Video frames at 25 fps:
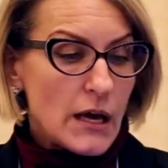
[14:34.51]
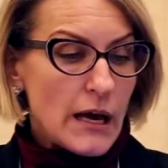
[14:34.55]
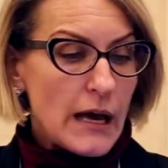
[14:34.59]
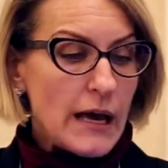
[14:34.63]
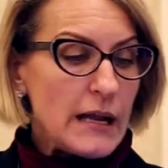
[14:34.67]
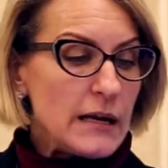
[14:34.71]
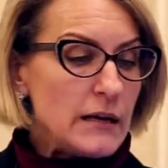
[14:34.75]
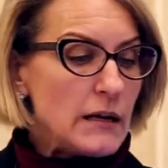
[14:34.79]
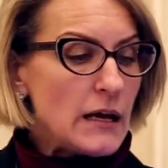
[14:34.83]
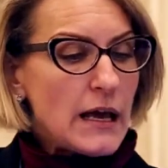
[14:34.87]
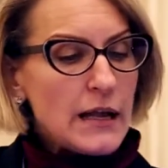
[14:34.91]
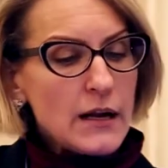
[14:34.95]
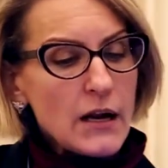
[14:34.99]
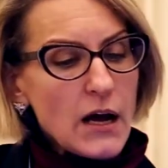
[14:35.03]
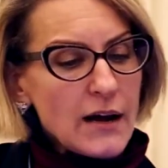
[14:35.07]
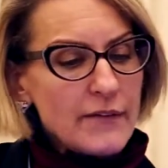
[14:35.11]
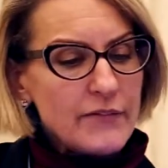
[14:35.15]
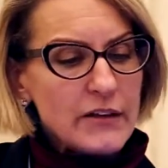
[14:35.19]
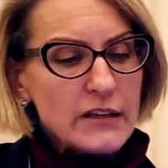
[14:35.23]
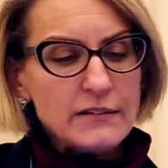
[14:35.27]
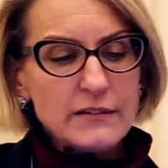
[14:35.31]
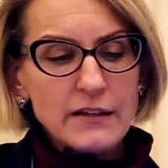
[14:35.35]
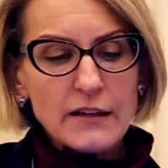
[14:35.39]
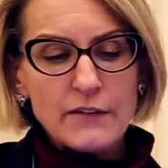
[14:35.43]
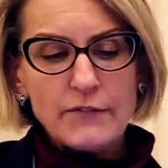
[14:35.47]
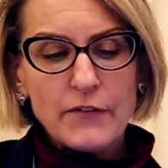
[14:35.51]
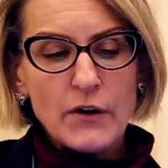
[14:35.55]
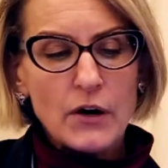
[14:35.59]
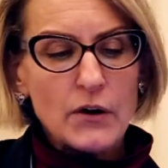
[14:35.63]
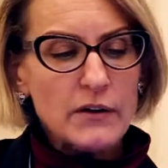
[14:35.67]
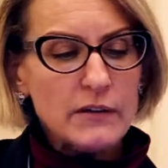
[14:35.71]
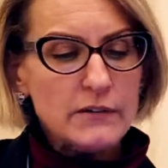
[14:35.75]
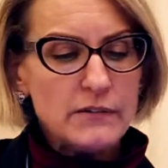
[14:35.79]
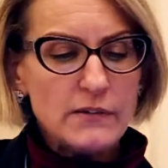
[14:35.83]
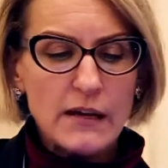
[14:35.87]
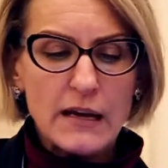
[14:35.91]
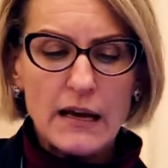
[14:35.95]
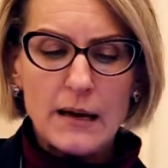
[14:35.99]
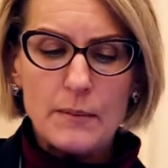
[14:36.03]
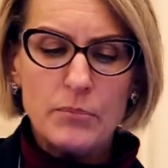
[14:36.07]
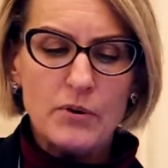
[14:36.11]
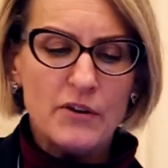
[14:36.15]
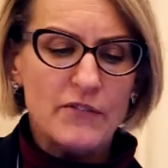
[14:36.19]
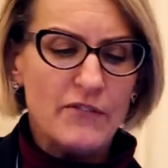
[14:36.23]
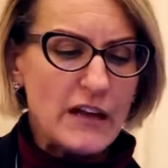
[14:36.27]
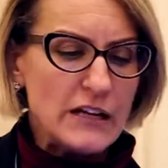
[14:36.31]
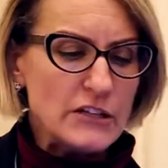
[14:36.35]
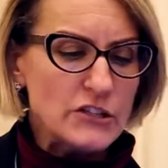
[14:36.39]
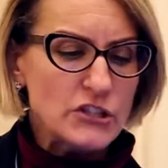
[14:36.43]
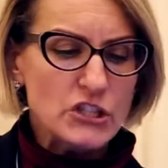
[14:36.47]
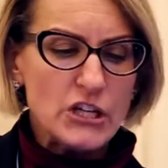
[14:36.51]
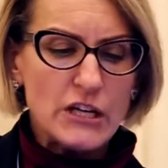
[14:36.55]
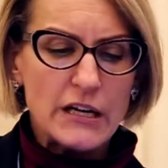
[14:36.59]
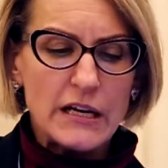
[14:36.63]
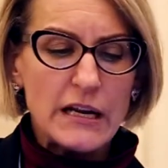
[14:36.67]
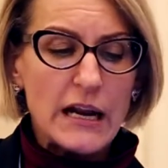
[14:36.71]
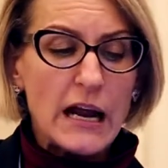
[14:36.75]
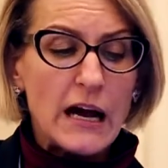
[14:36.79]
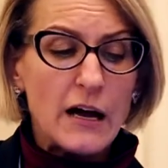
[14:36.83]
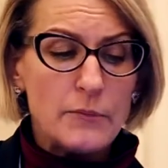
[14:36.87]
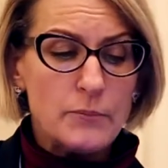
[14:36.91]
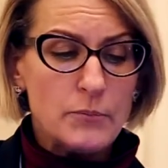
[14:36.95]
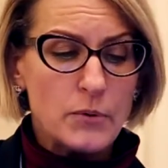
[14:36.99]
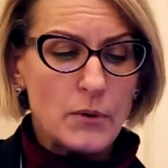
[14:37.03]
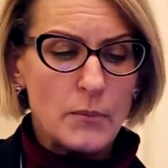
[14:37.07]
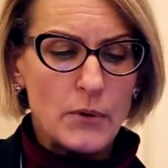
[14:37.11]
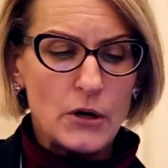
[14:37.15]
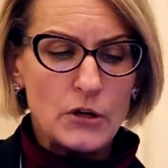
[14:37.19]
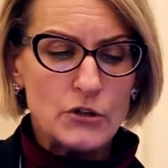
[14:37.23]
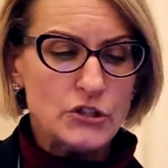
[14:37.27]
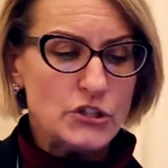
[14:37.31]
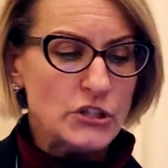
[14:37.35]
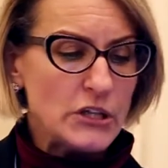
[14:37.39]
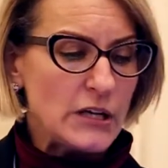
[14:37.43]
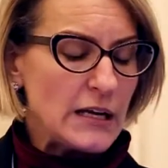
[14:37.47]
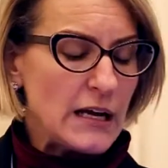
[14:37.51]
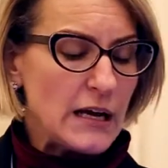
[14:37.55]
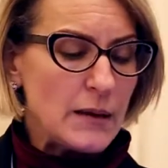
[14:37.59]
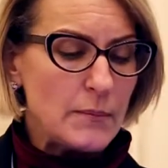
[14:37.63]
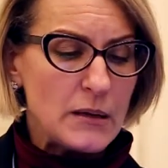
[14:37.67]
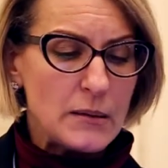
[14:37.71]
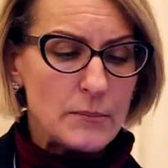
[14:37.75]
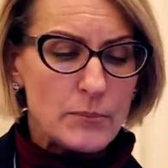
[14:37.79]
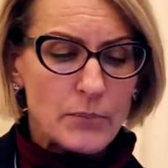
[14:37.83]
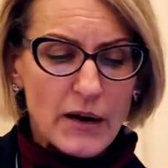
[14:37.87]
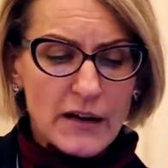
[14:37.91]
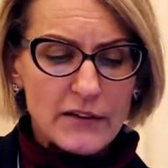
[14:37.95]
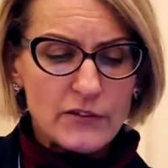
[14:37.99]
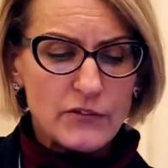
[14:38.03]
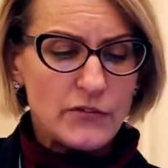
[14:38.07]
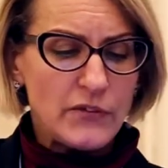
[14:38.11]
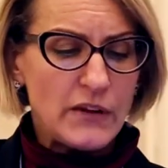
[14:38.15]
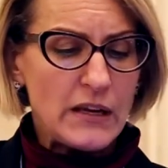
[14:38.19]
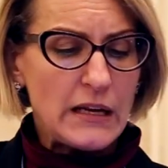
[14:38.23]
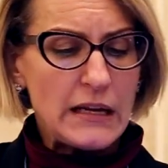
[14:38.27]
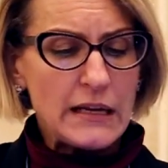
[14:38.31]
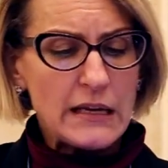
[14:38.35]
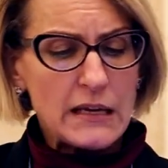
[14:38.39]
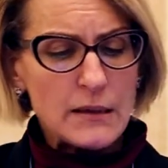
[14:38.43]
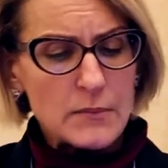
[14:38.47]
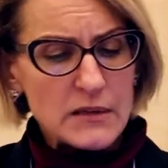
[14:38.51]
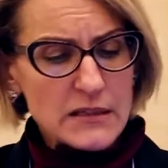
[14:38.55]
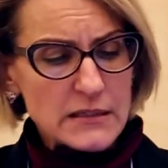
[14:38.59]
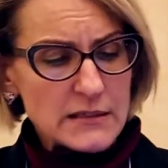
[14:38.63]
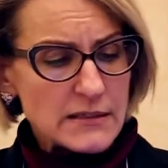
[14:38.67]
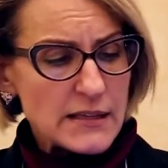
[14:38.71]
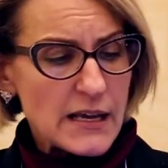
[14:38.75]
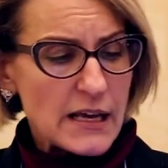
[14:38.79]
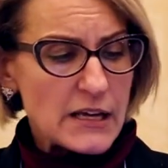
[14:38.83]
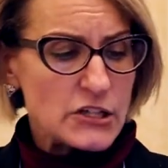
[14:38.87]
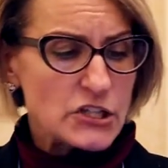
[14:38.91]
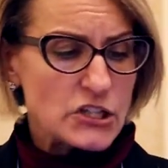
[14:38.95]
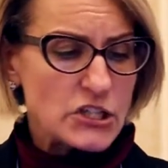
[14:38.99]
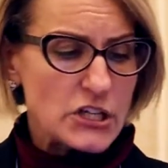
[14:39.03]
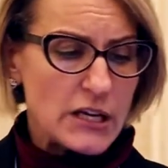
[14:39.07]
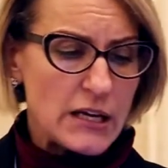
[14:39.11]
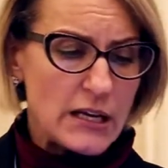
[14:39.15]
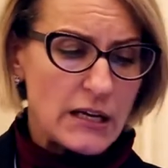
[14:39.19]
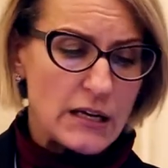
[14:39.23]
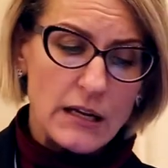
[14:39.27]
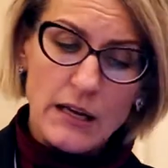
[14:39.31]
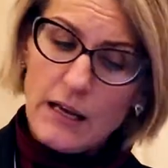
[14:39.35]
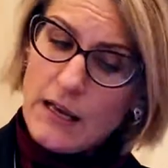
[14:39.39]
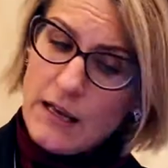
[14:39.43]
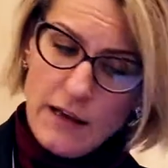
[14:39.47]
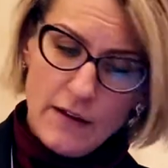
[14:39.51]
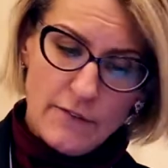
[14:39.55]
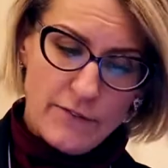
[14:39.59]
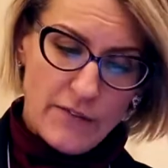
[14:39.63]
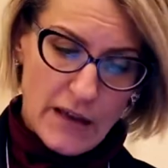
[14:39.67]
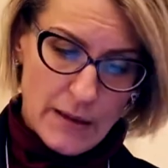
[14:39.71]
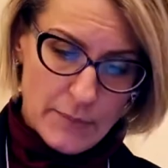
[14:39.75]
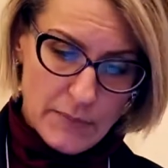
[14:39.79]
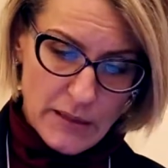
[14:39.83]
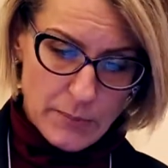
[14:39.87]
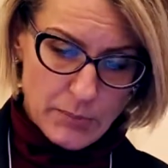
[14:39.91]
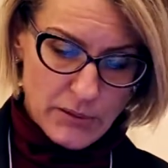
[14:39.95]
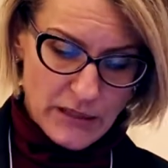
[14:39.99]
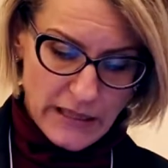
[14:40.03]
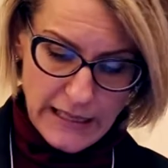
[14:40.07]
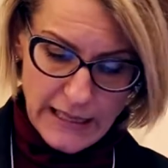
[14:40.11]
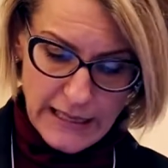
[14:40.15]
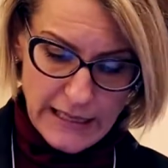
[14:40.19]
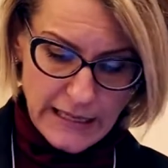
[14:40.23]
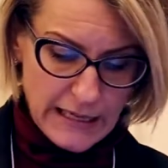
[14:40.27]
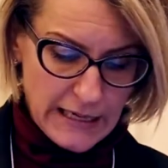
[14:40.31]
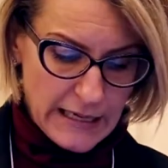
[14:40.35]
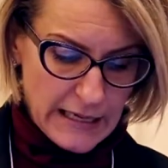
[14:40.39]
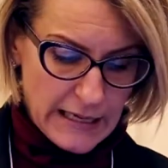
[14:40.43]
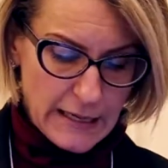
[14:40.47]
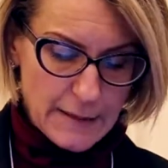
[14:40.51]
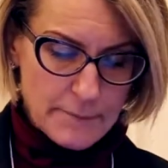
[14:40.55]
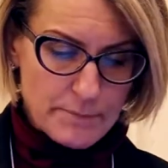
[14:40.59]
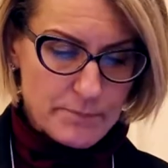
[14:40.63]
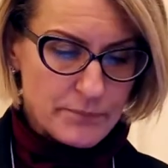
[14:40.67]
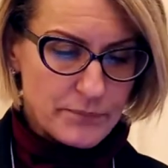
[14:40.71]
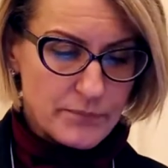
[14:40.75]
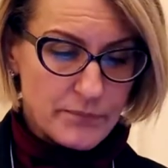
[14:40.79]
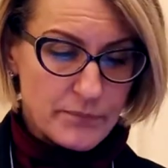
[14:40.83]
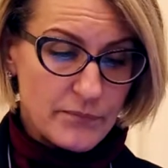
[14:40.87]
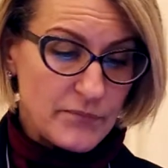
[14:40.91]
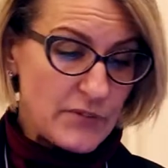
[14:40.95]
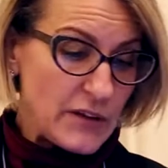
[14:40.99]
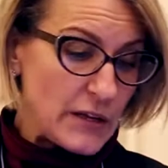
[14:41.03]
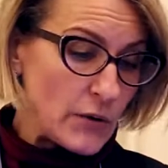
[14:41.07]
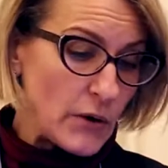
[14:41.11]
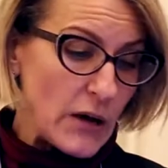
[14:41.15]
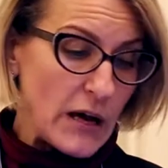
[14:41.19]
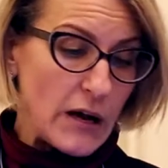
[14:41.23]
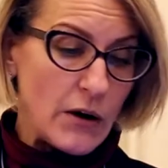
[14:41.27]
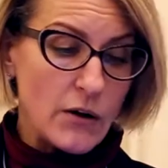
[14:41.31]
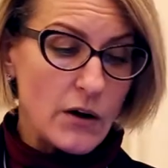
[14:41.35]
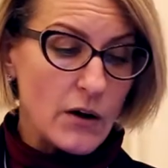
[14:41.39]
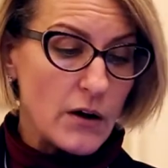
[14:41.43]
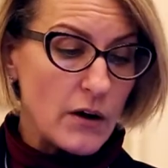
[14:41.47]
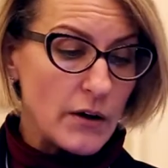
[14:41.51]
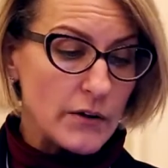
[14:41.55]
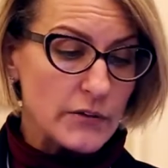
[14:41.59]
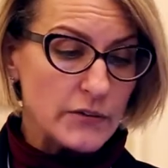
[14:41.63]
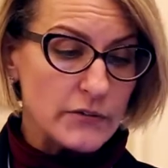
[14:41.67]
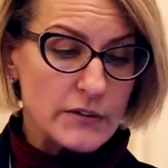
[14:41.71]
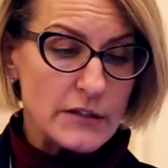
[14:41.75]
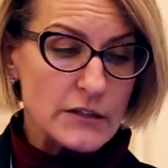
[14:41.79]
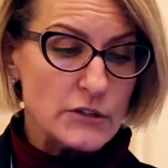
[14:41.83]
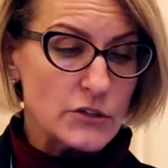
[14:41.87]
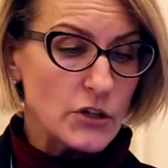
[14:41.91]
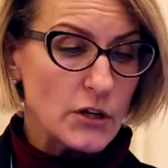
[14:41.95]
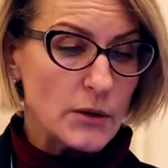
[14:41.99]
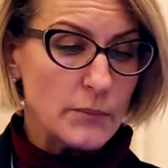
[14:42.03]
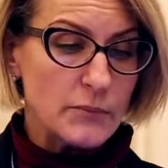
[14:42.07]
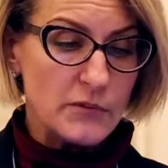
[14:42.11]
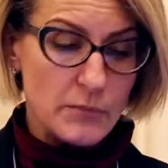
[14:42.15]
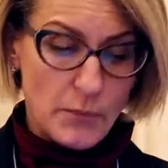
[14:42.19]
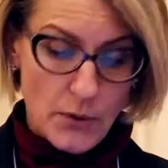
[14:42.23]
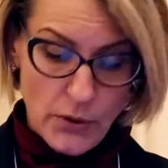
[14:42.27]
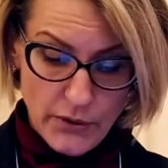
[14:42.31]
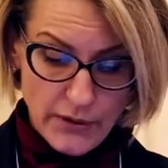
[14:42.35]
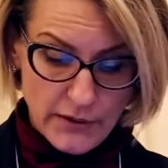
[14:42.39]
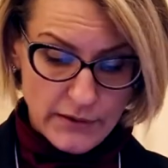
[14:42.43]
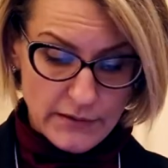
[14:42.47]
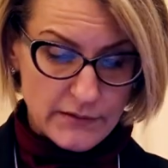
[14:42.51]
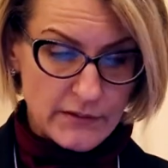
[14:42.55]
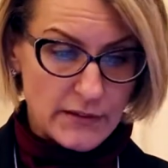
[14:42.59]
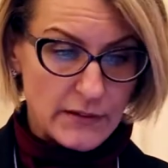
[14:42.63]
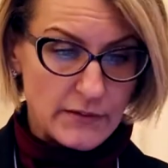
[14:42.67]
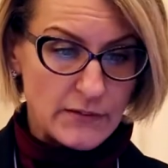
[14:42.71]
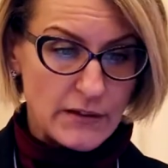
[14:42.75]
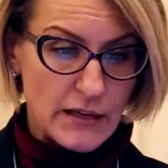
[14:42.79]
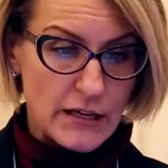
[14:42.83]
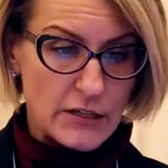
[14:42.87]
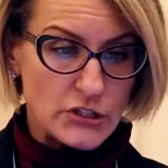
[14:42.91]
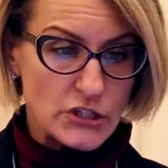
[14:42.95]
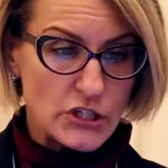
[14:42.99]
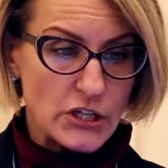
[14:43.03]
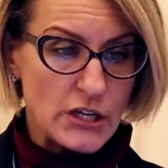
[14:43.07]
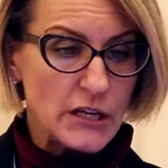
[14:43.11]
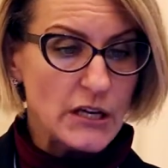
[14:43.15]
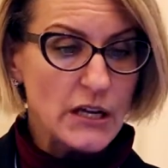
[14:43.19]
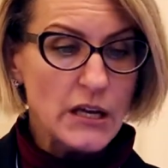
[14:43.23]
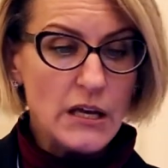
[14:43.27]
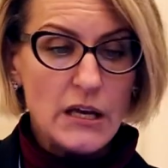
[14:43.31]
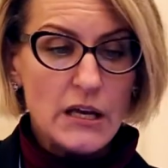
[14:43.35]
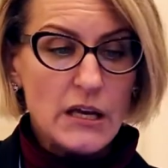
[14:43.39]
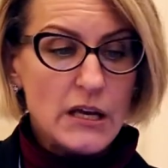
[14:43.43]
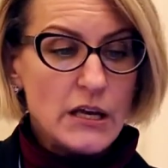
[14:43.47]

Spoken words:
And obviously focusing on prevention and health promotion. I mean, breastfeeding, immunization, family planning, fetal alcohol syndrome, smoking cessation.